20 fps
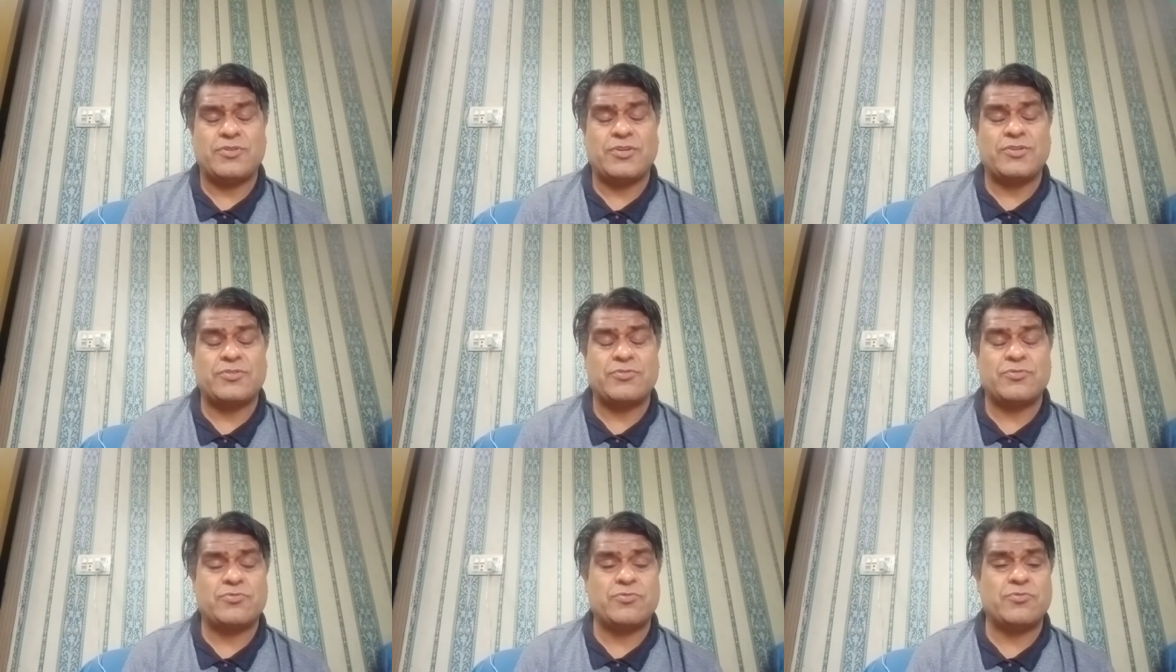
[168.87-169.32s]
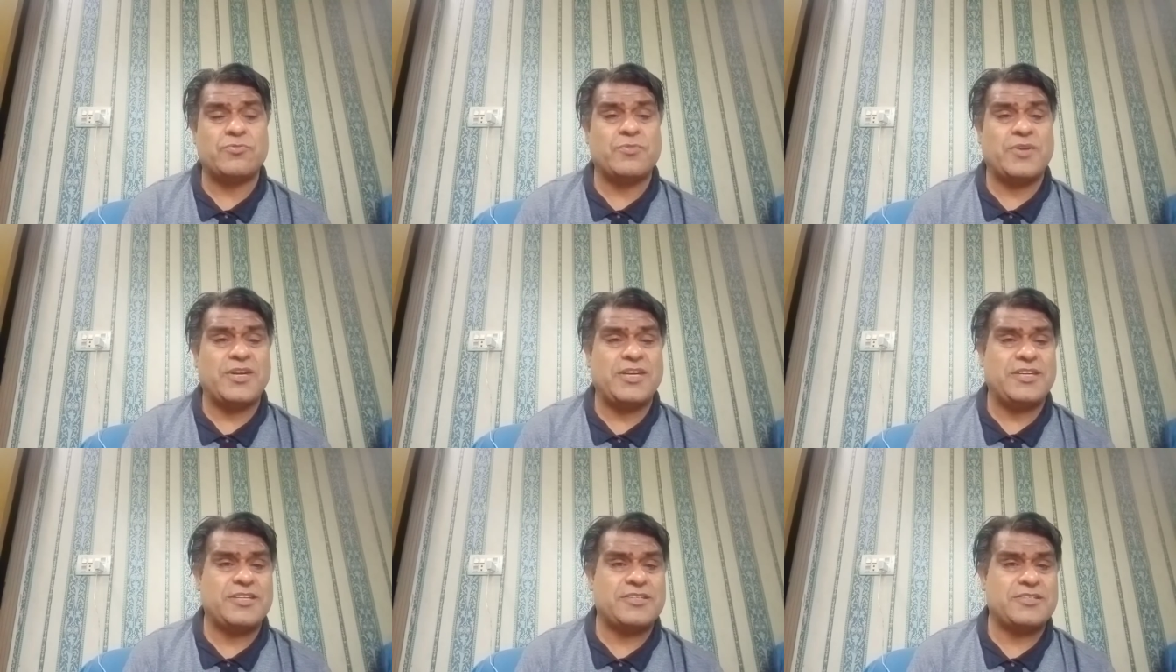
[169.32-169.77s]
into two
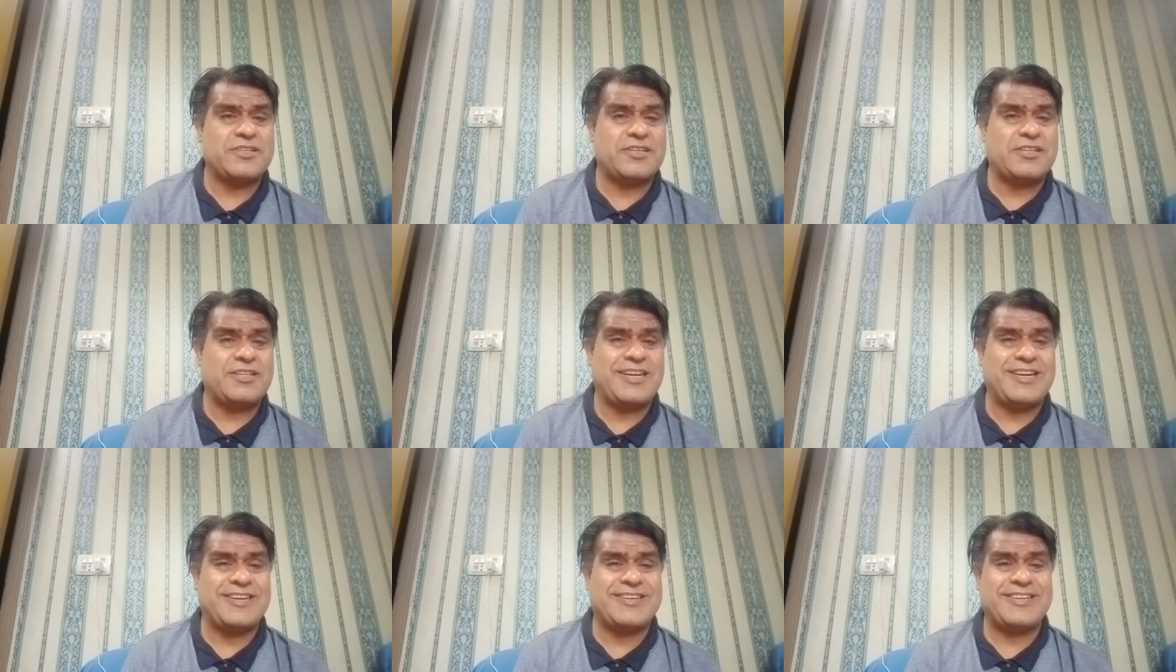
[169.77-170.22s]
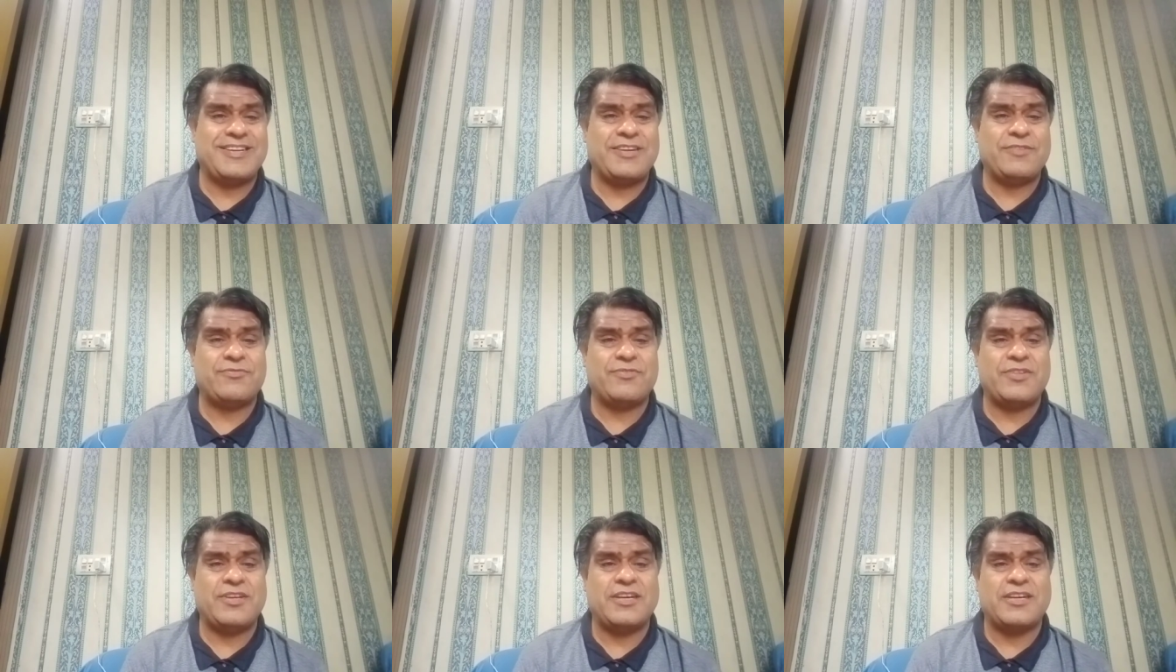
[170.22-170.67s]
minds that
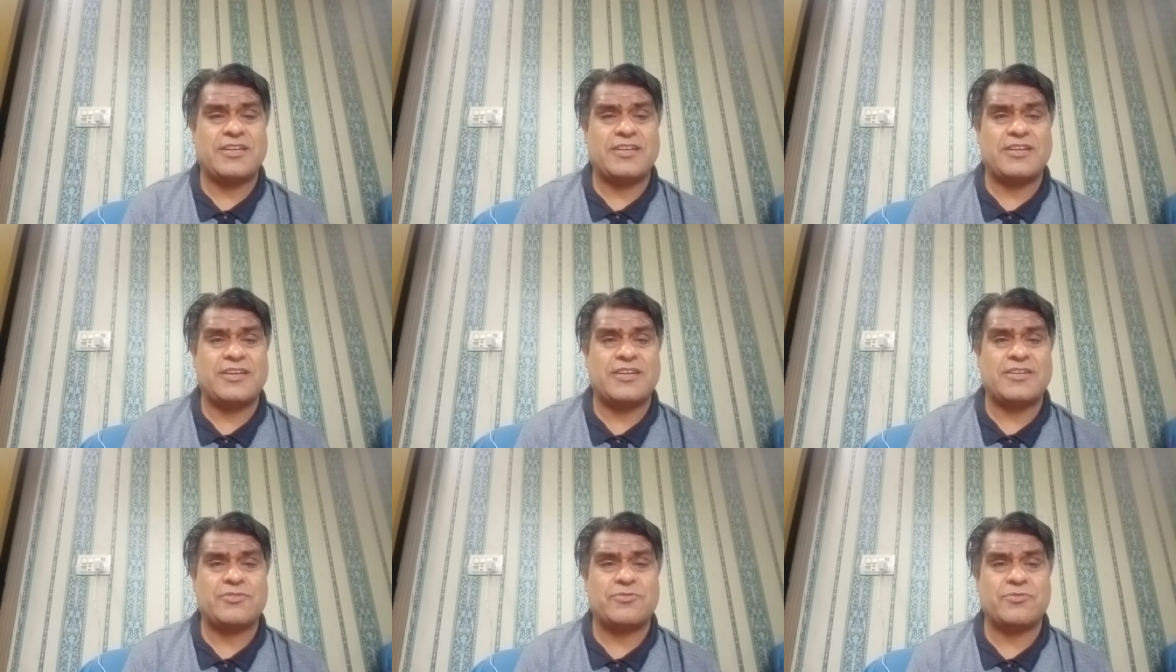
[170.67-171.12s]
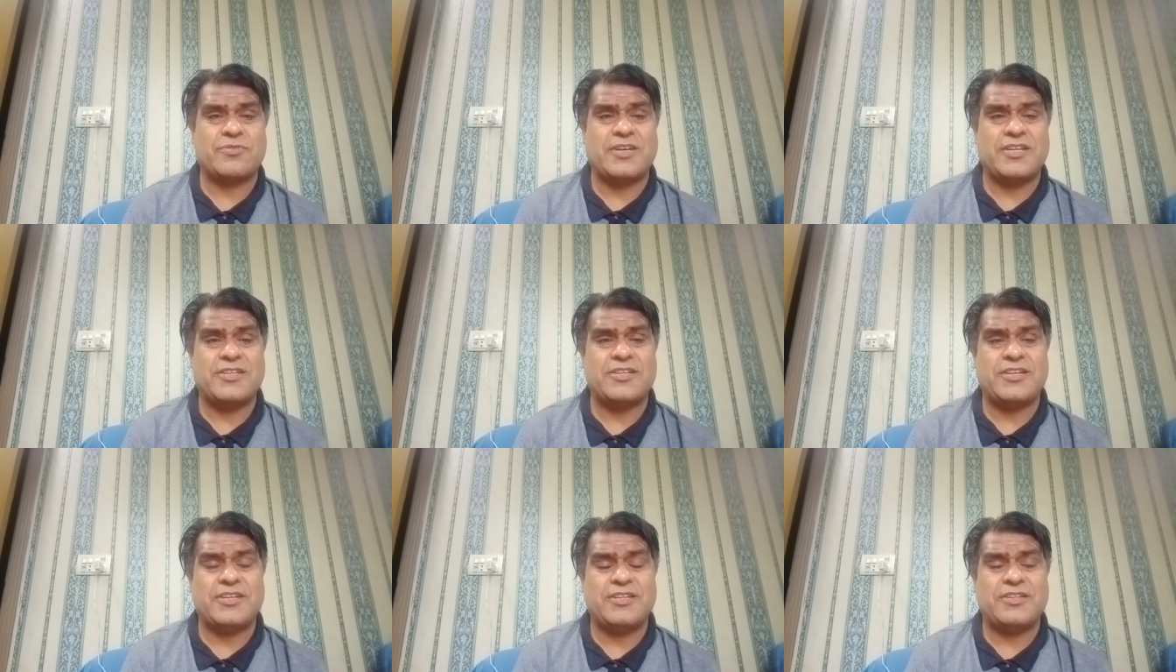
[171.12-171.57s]
if they are not
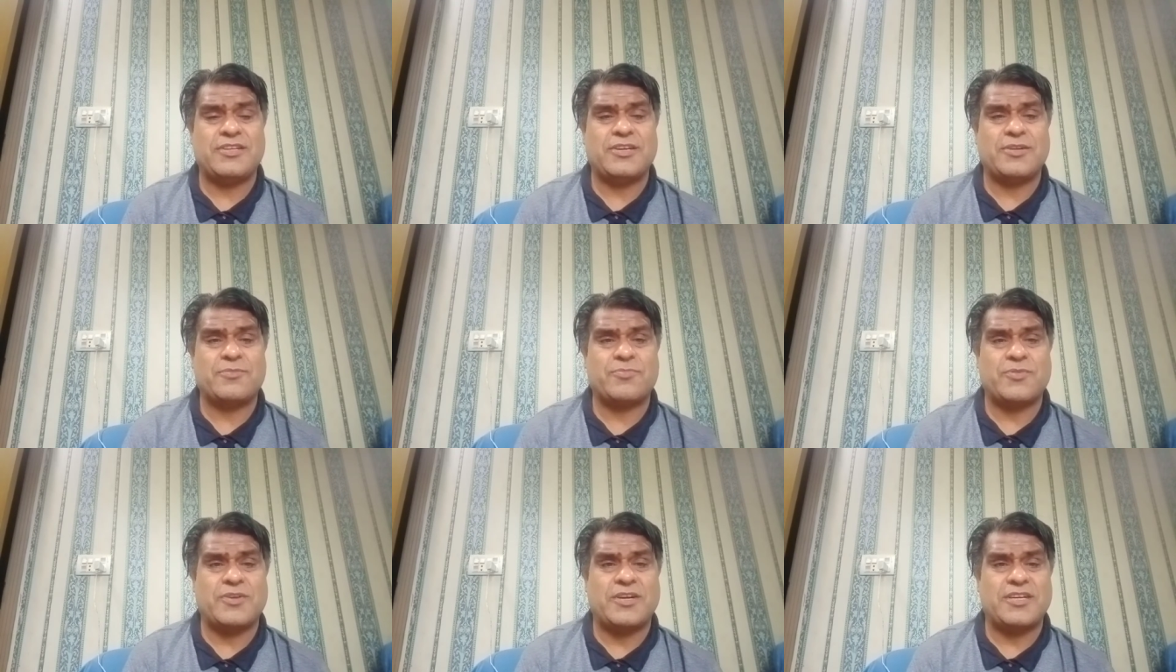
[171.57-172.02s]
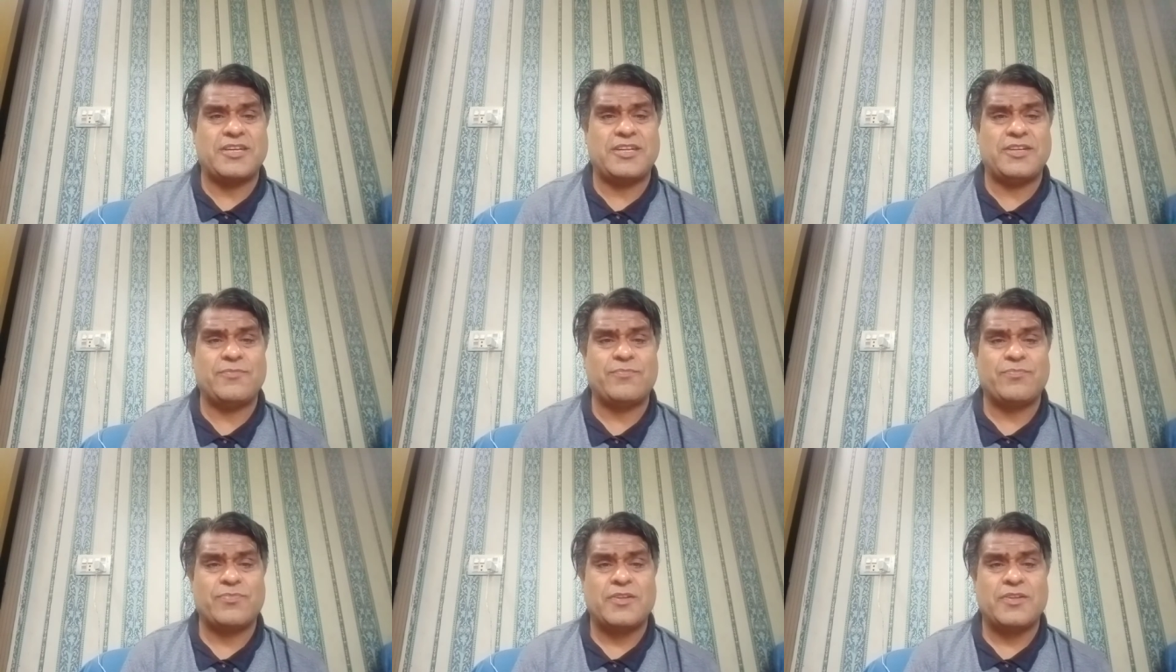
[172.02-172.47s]
together in their party